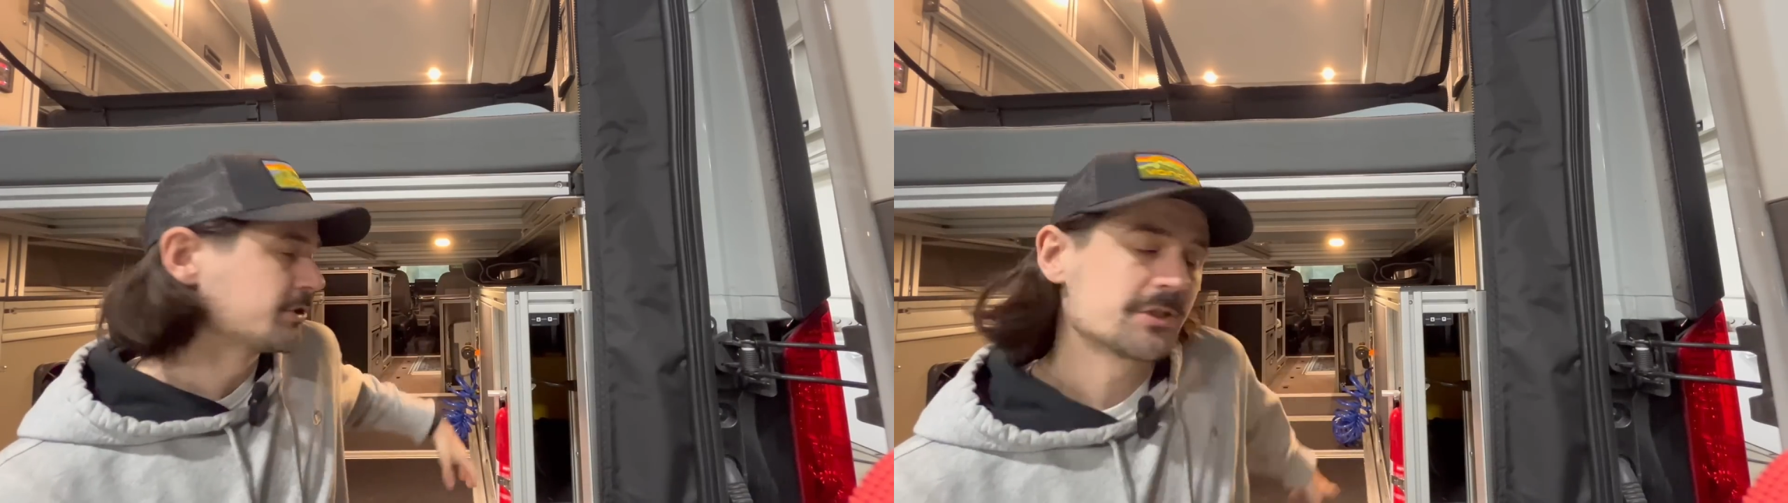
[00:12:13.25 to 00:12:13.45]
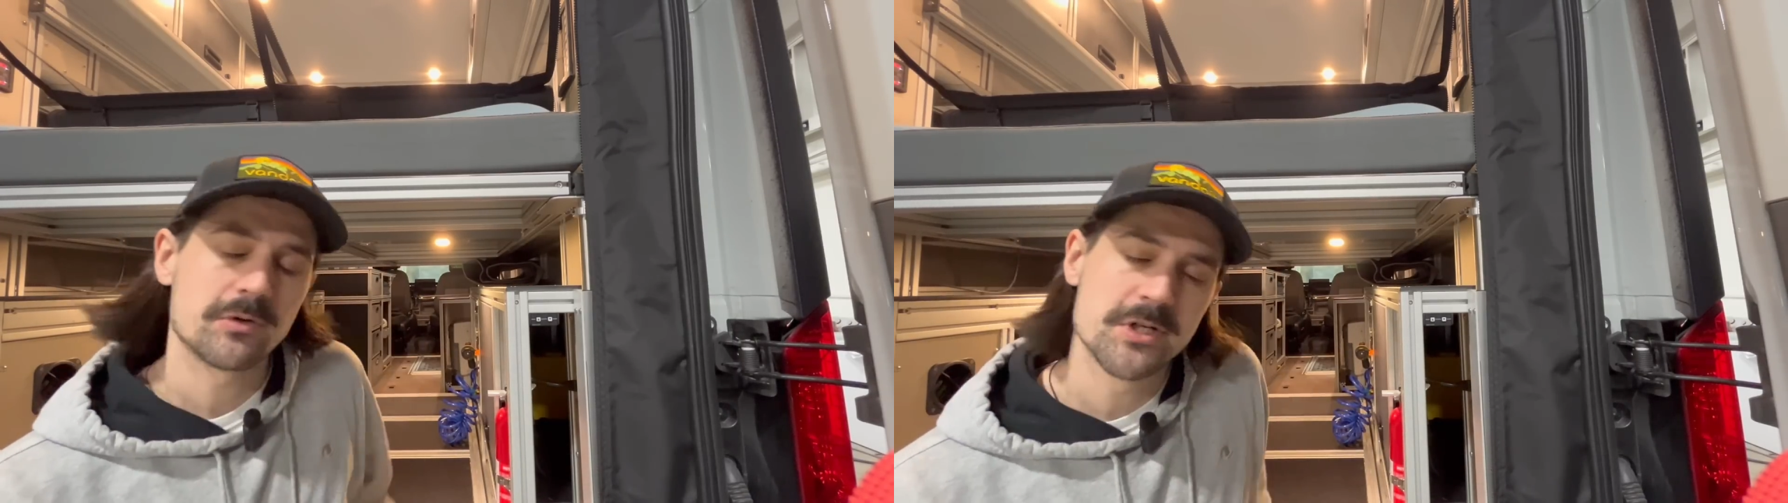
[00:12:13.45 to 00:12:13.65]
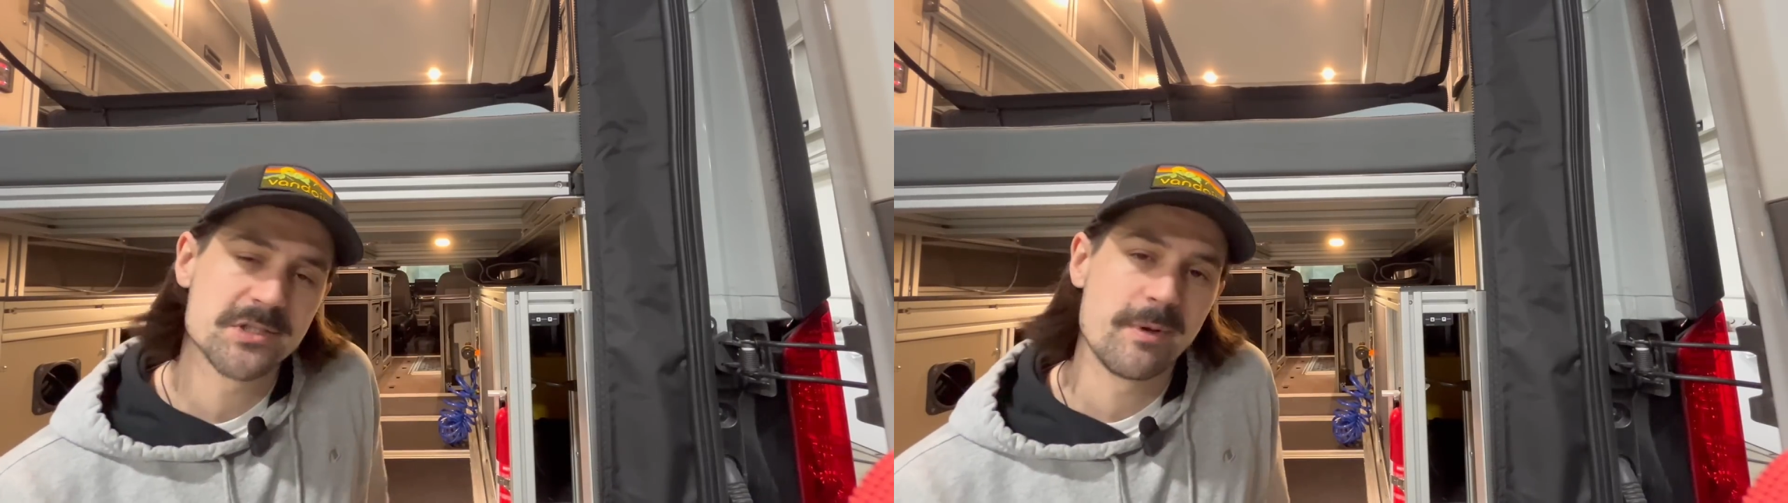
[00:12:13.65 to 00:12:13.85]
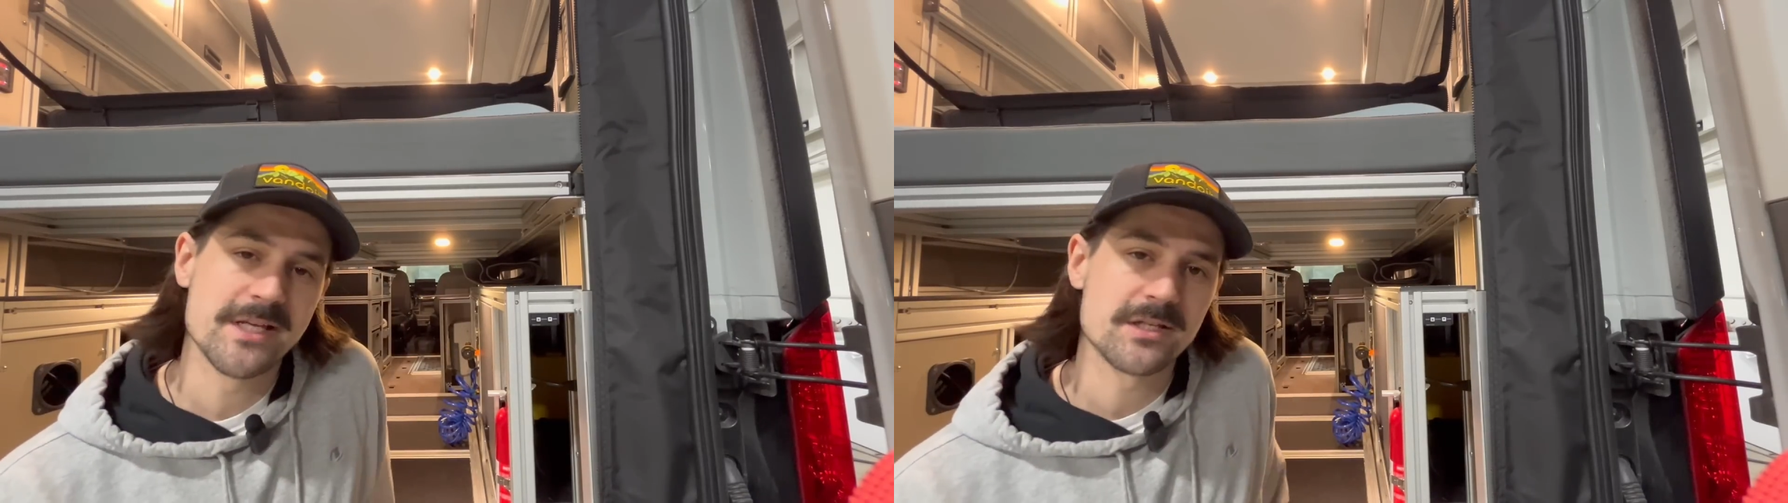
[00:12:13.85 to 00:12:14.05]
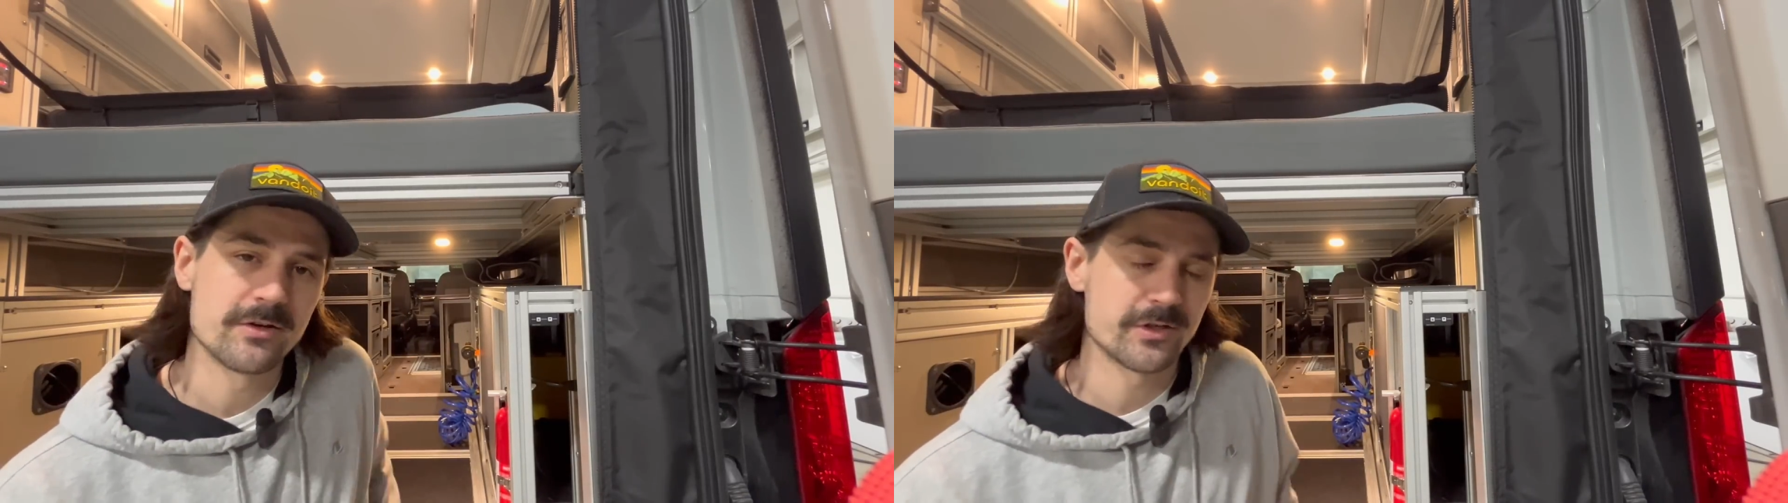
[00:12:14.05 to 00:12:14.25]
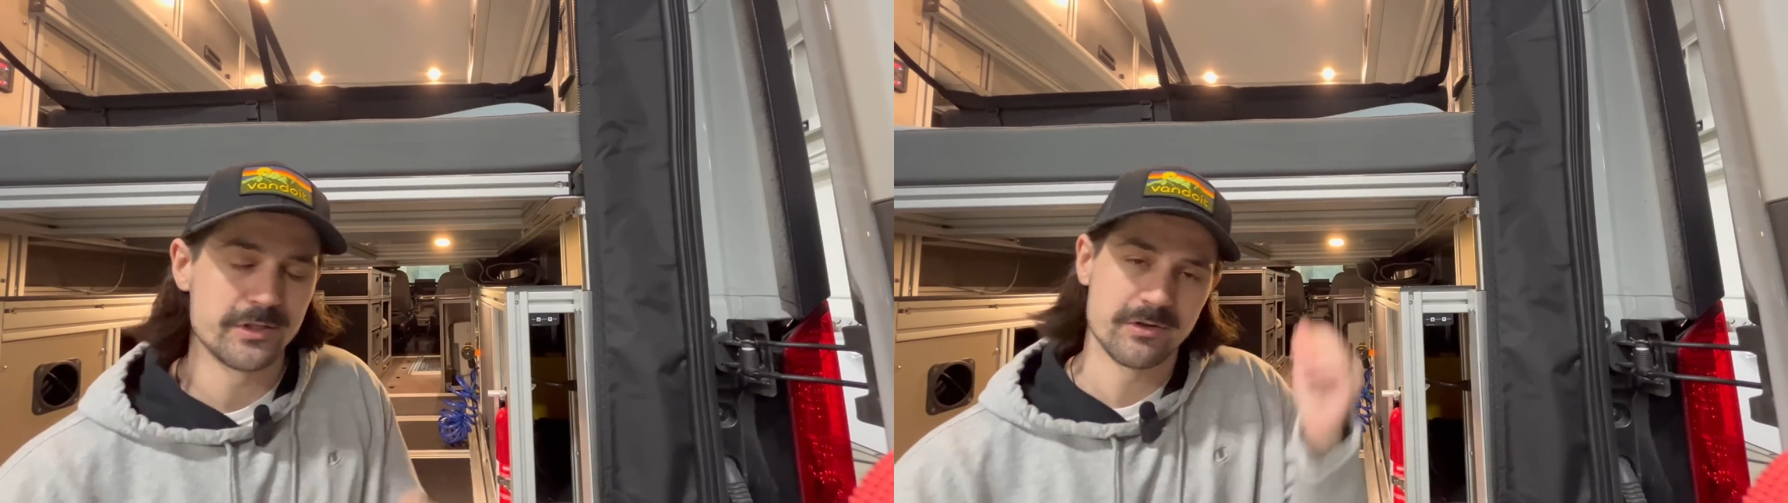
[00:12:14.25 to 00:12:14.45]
your storage space under,